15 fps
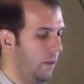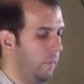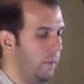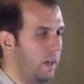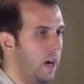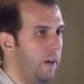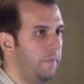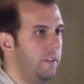
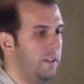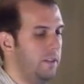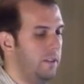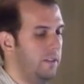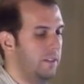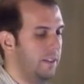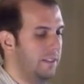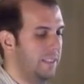But often this
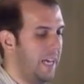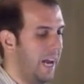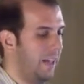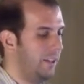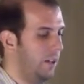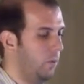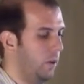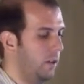is
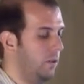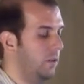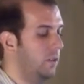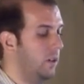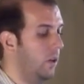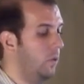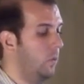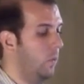exactly what you
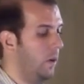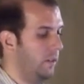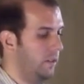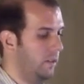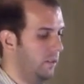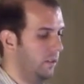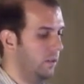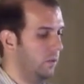don't want
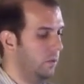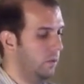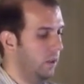to do.